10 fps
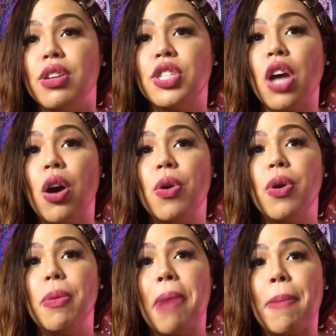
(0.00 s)

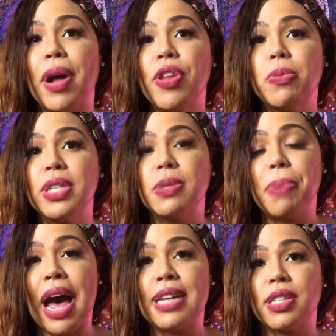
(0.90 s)
so my mother was
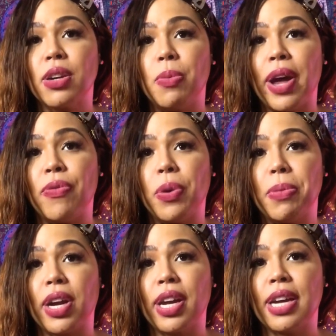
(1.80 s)
passing away
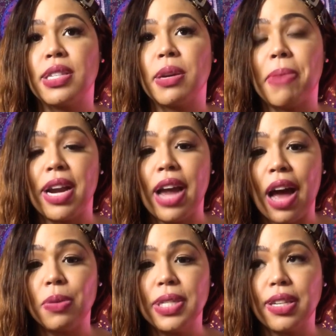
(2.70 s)
from lung cancer, my
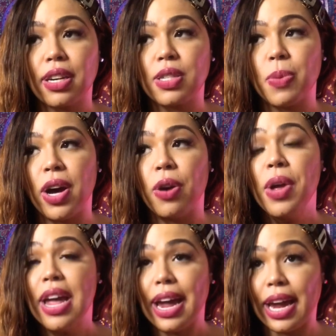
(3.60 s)
dad was sick as
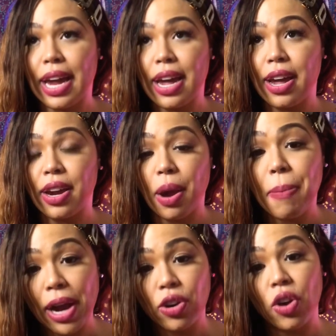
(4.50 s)
well, and
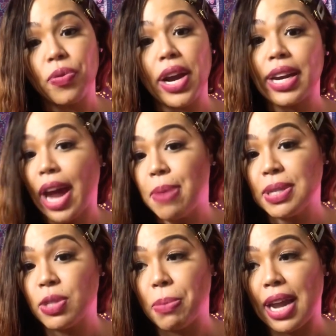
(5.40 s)
my girlfriend came
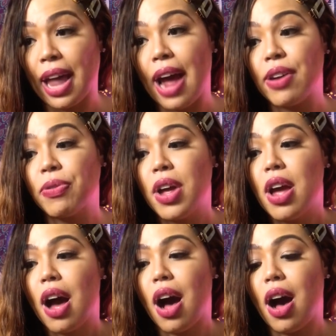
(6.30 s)
into my life.
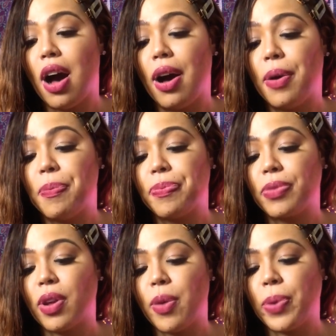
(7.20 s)

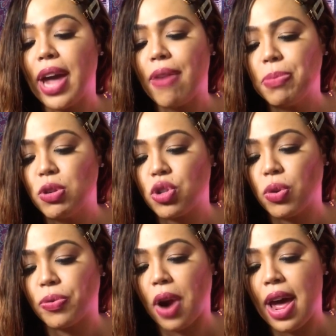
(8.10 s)
We have
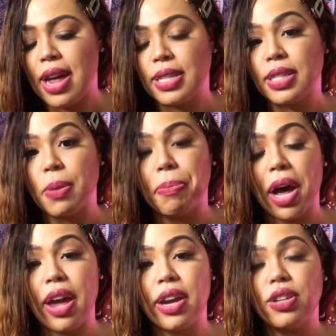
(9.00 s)
mutual friends,
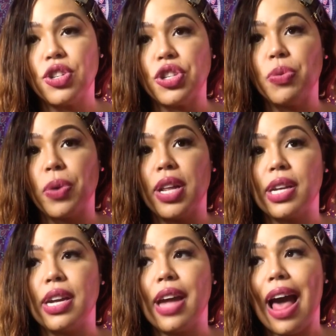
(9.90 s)
but she
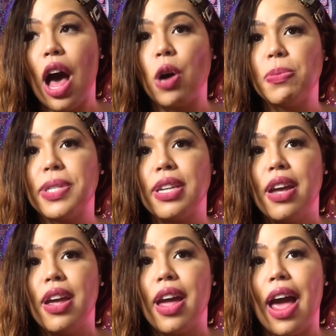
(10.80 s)
really helped
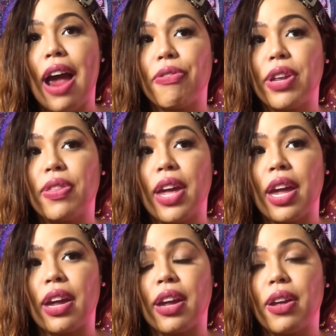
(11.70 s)

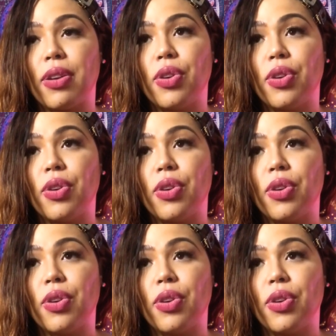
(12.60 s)
everything